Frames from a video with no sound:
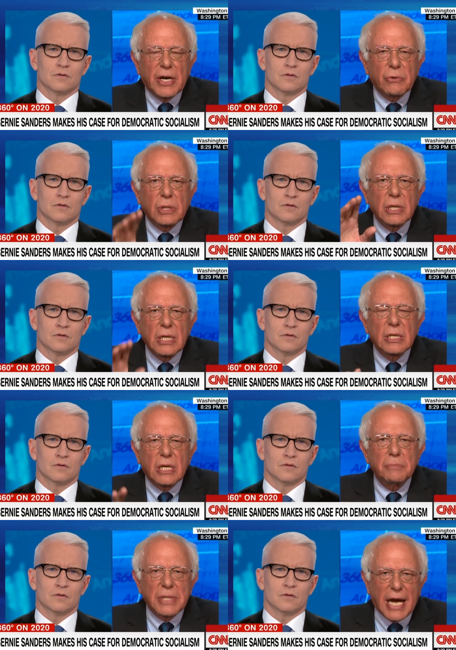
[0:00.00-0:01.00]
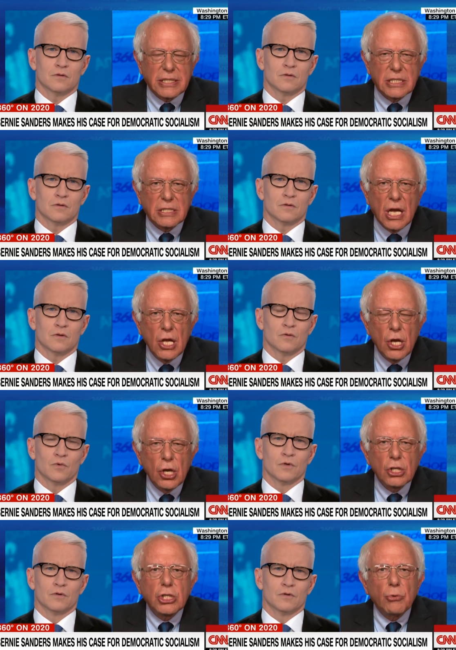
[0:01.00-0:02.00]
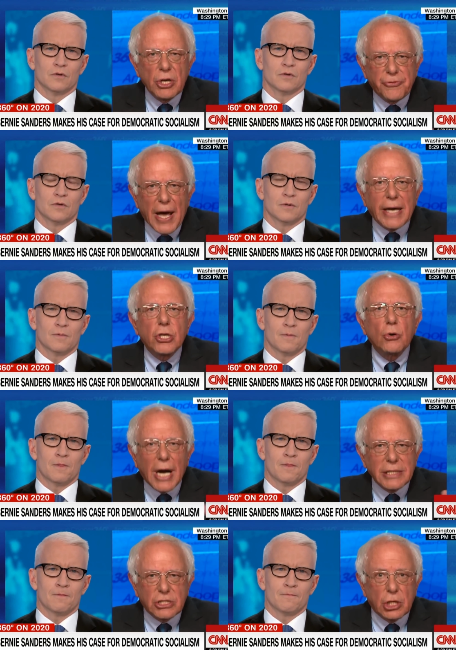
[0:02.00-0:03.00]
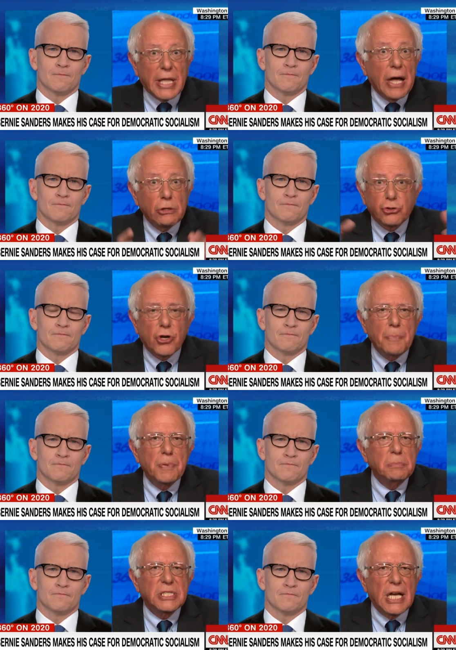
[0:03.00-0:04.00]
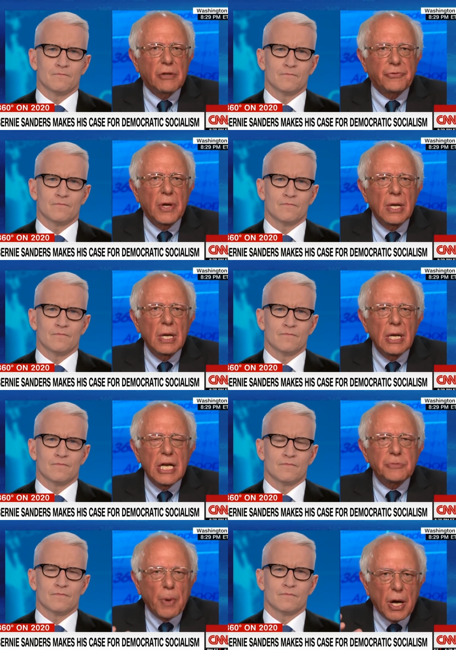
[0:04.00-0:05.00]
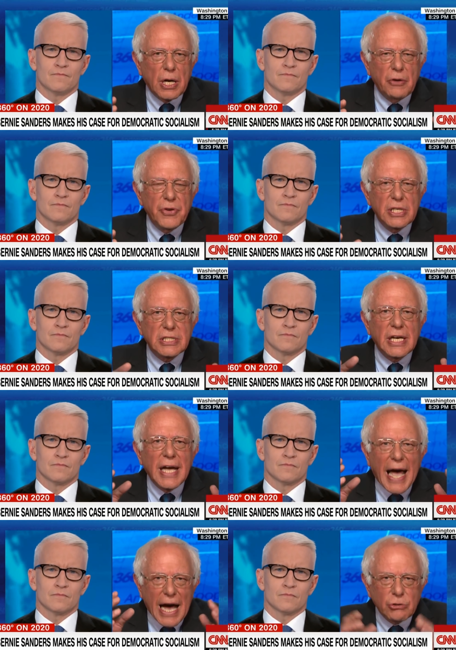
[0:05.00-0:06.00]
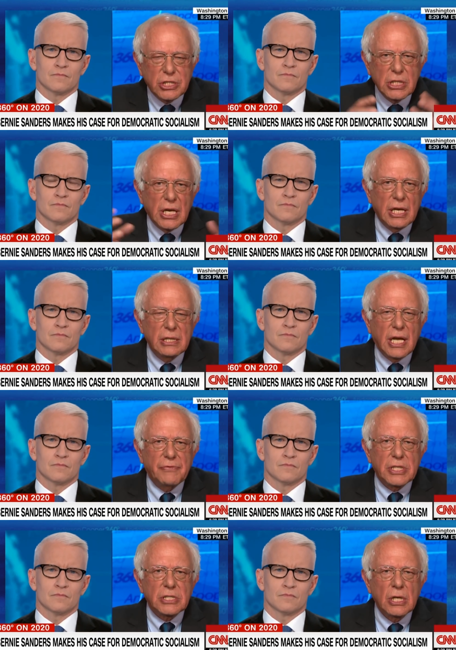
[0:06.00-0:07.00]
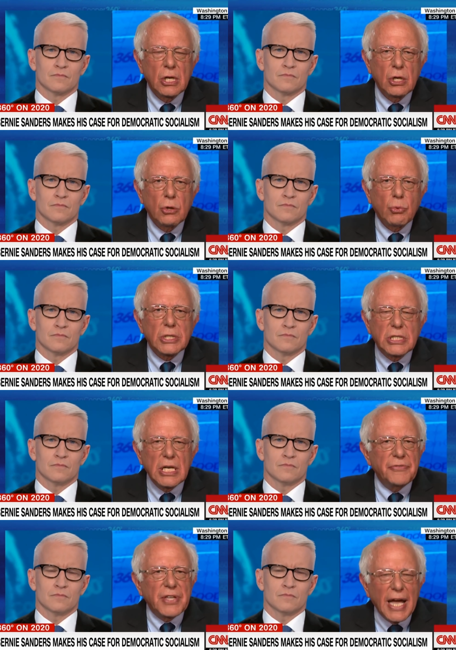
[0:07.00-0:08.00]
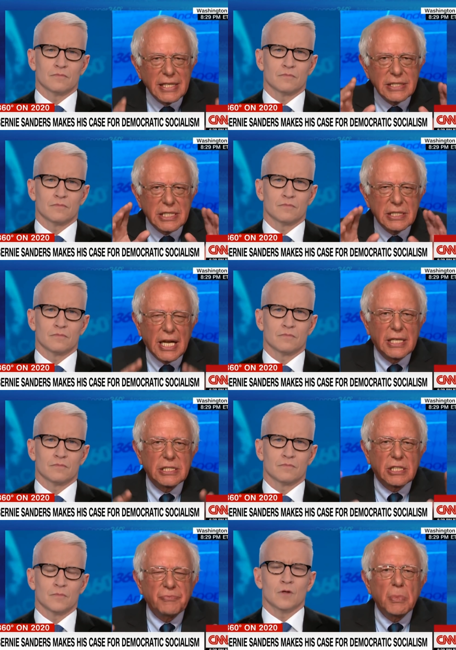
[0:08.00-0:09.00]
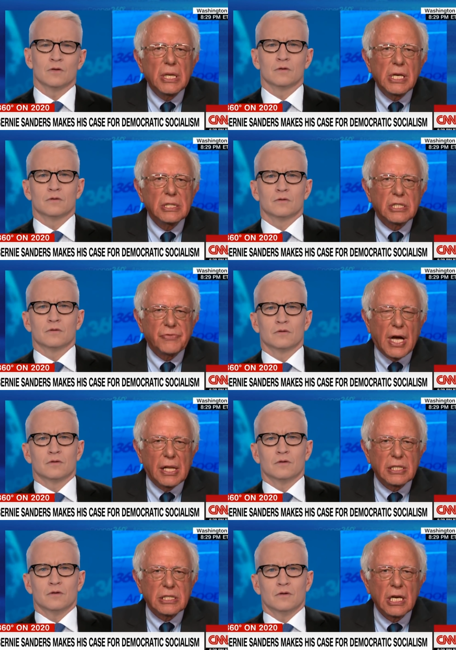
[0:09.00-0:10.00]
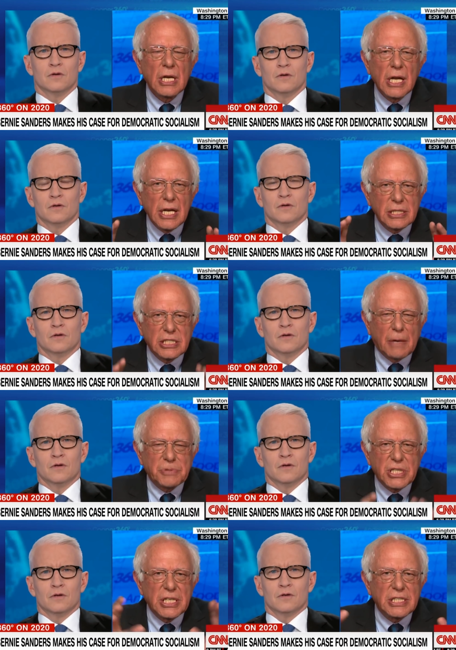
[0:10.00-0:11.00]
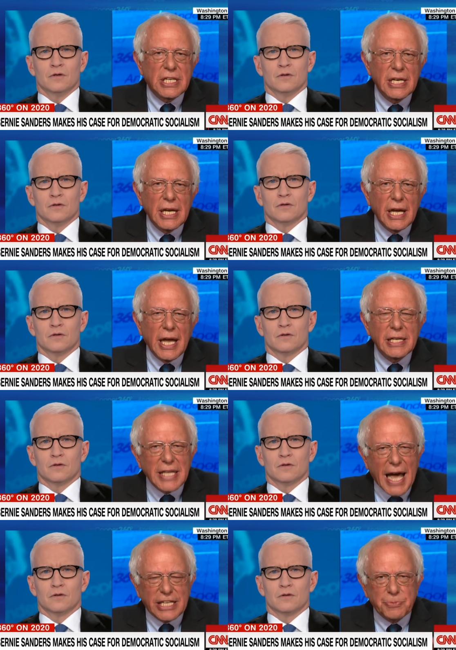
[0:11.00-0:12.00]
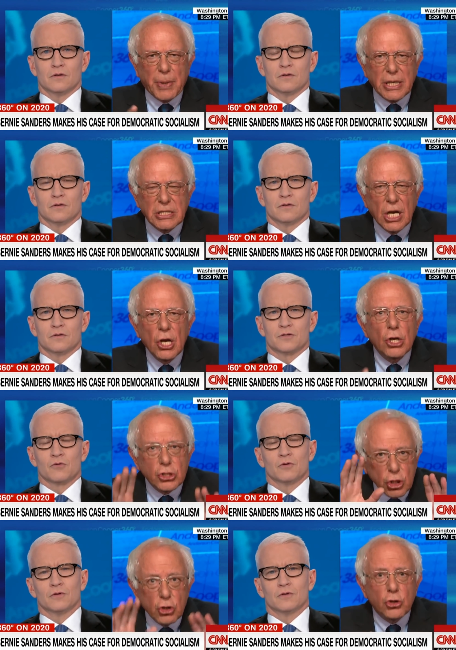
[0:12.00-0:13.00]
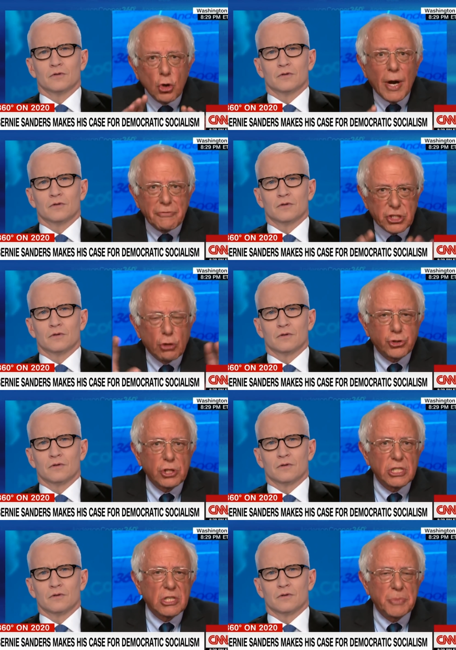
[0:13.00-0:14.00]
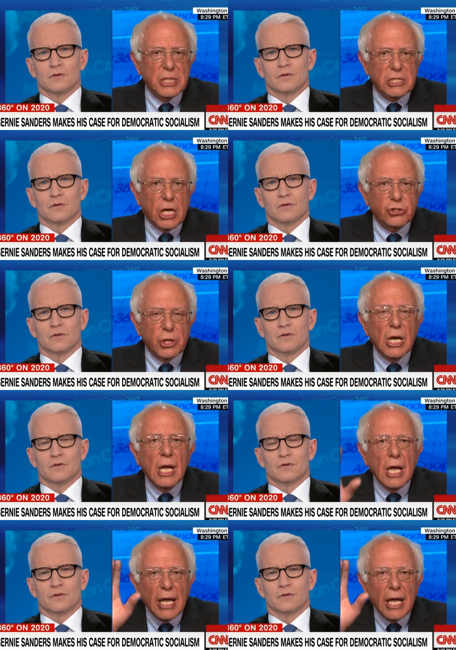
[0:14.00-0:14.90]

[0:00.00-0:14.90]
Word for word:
Speaker 1: federal income taxes. So, in fact, you got Donald Trump himself, as part of his housing endeavors, received tens and tens of millions of dollars in subsidies and tax breaks. So, so you do have socialism in this country,